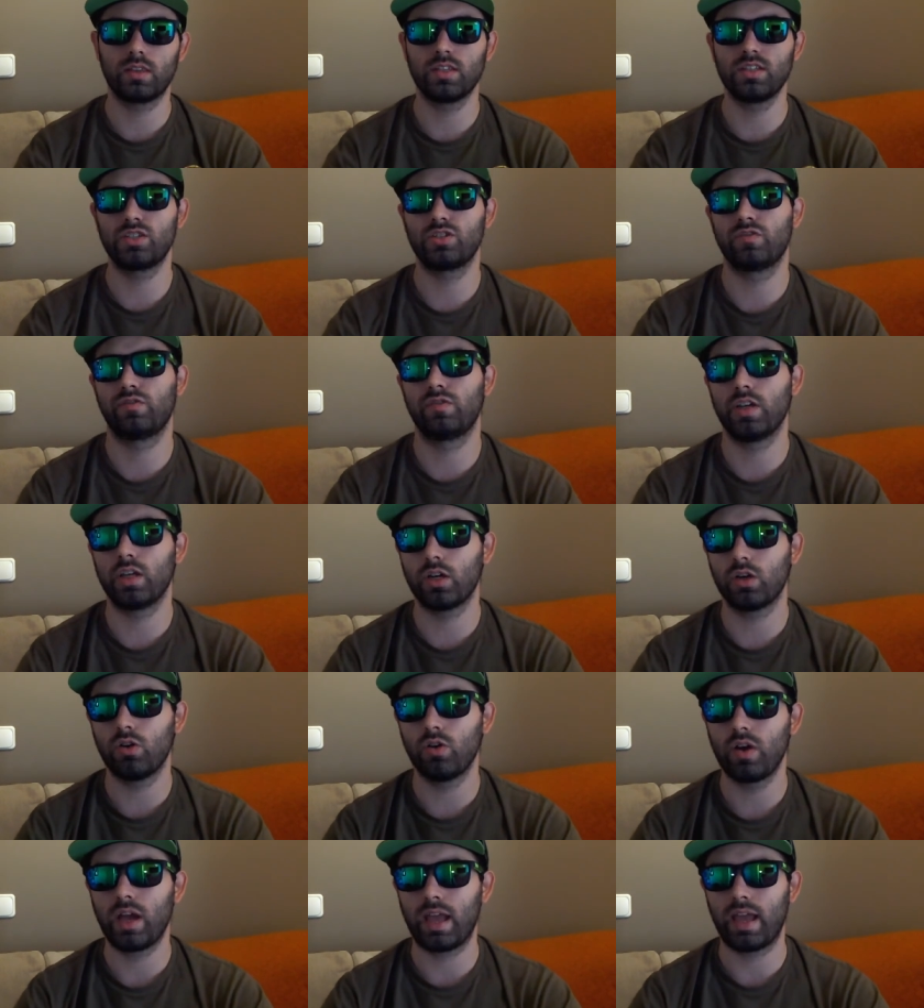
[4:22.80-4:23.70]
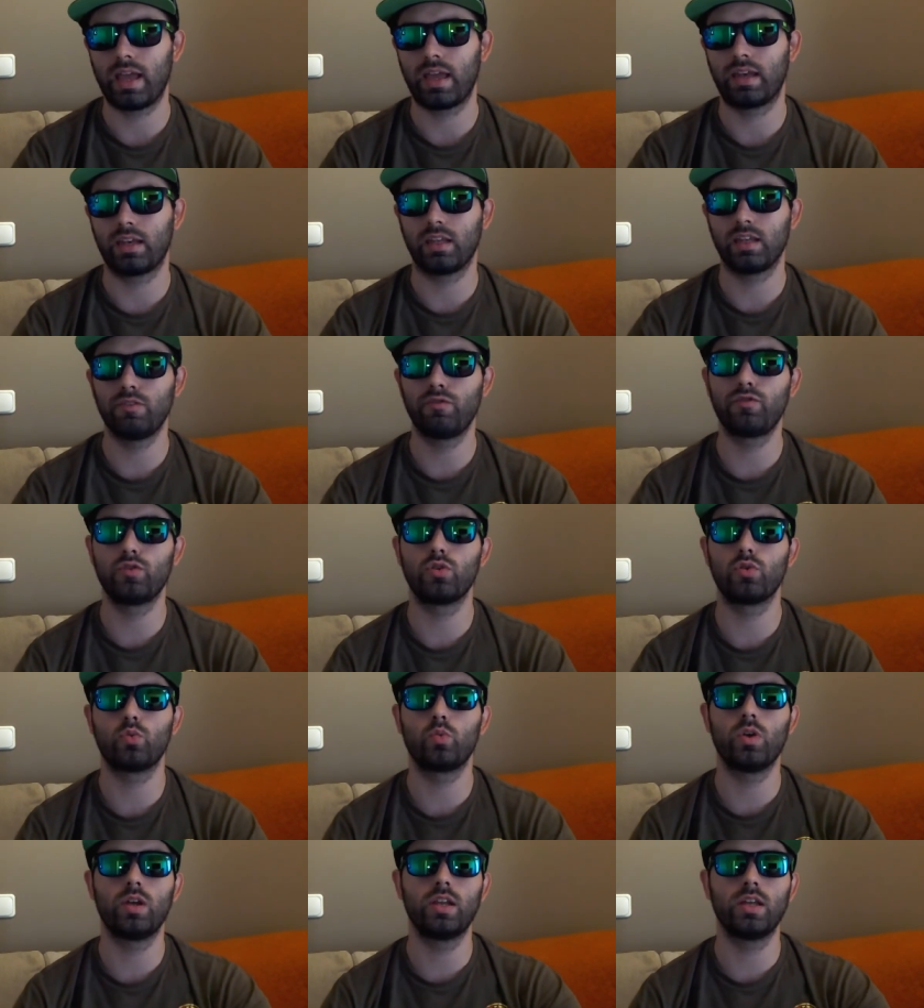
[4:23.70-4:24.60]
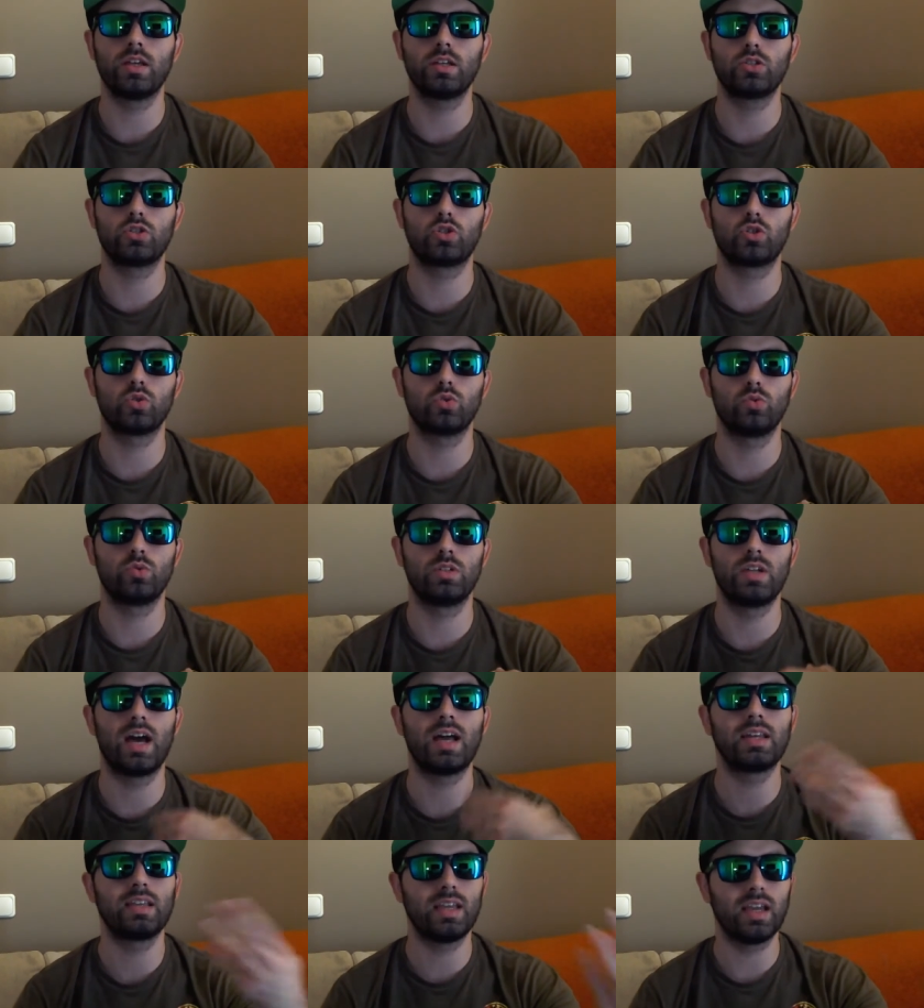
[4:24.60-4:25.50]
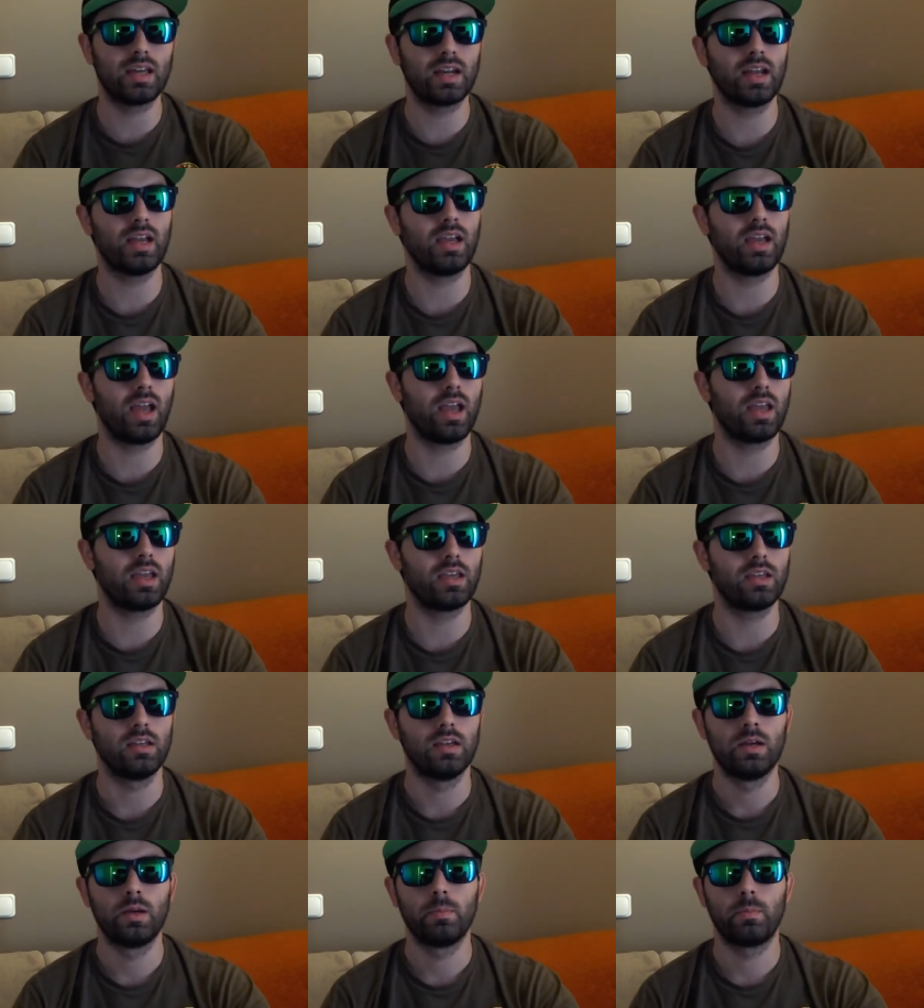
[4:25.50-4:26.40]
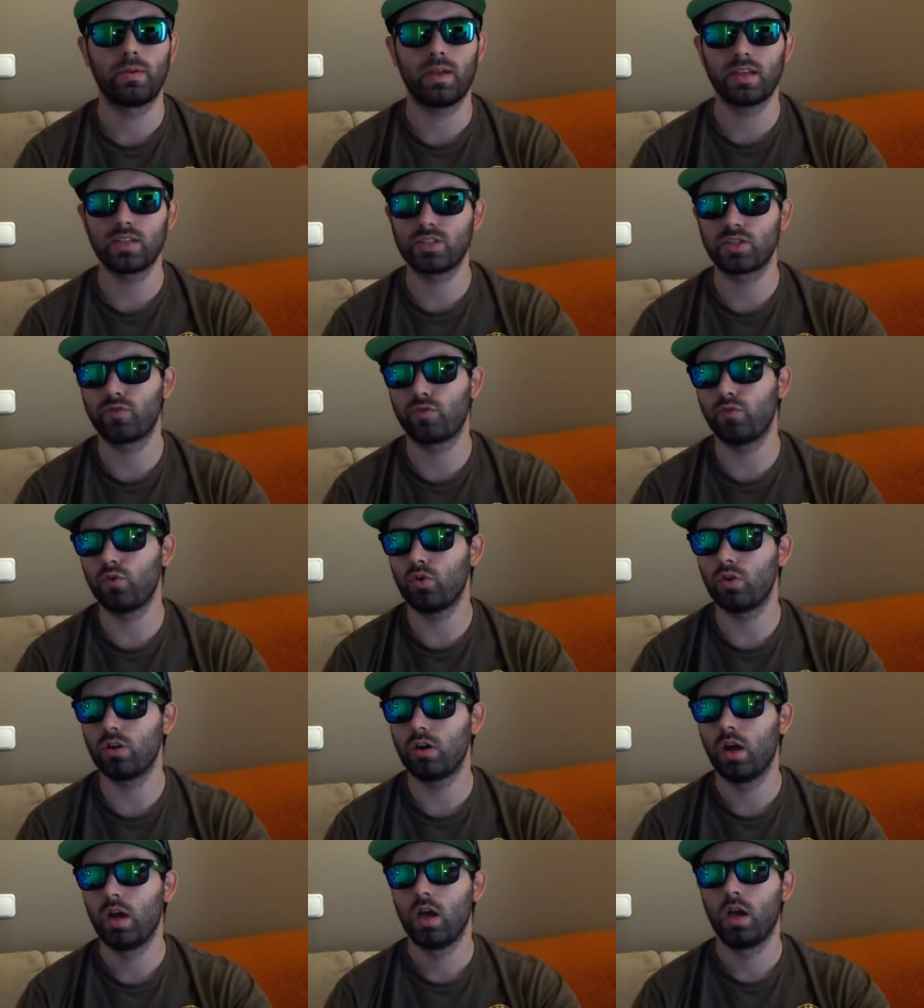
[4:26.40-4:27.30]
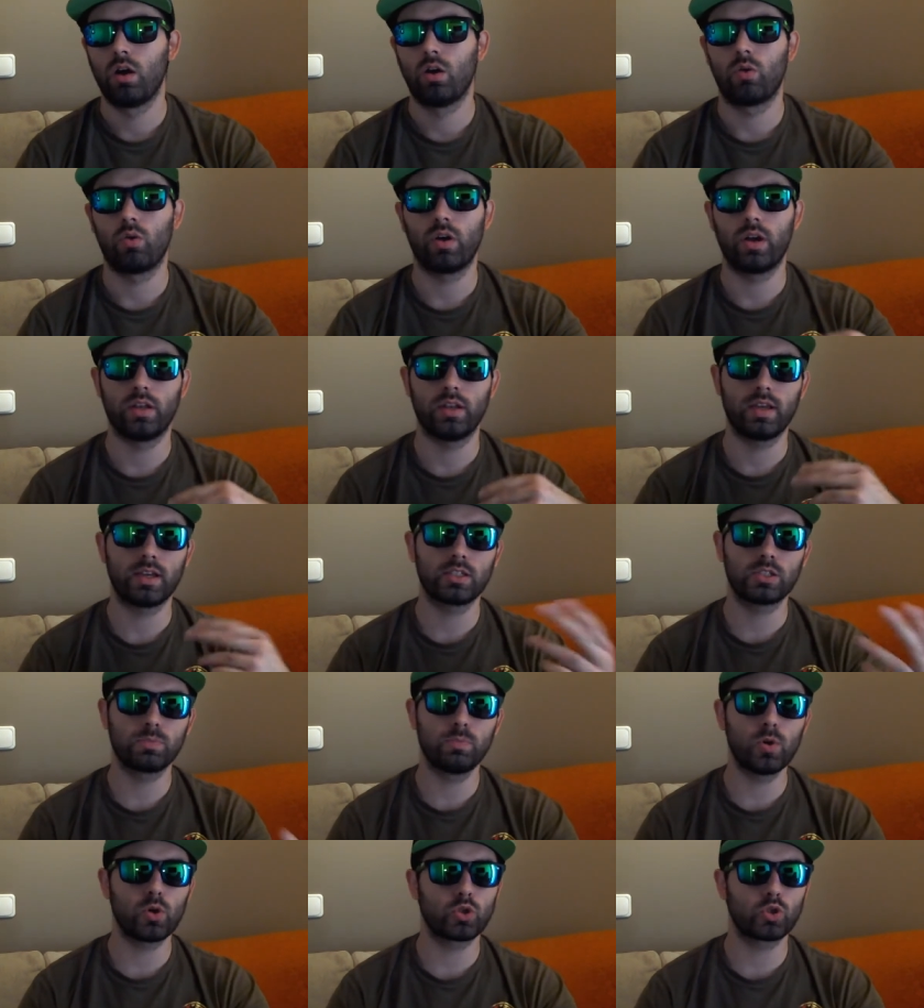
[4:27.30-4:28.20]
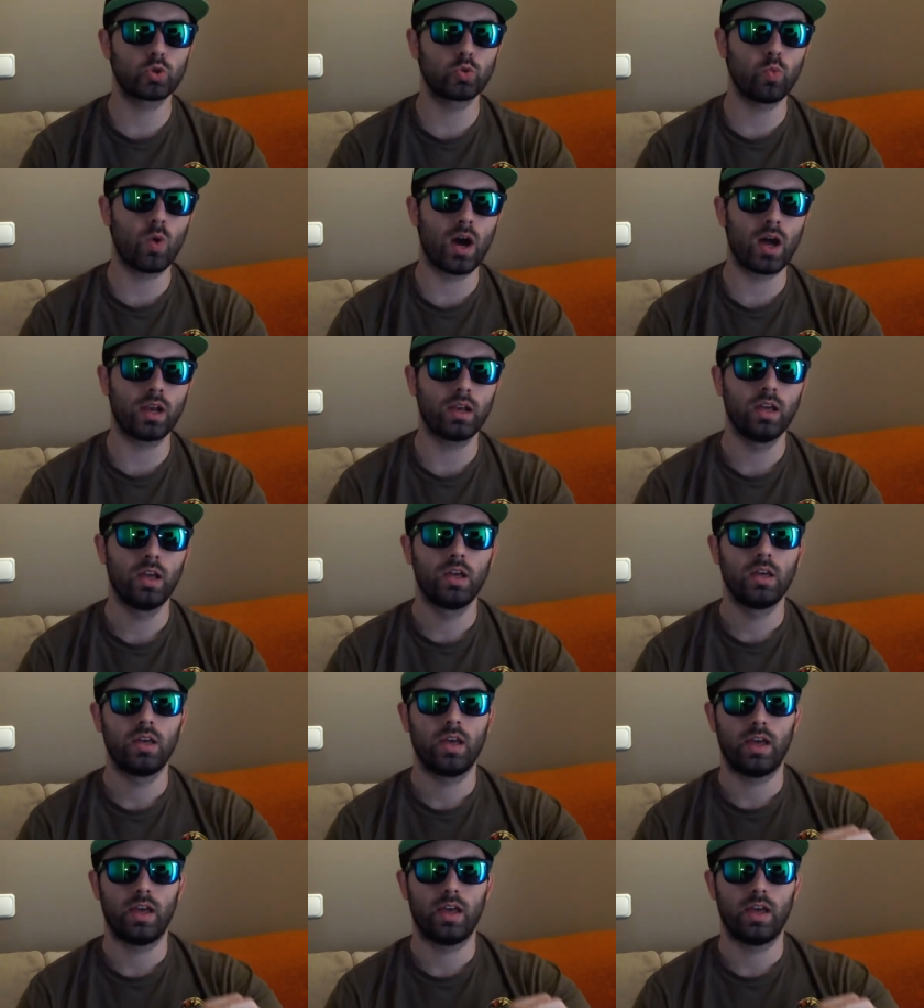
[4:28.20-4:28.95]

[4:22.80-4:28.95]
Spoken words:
this video, and if you're willing to not get a PS4 or an Xbox One,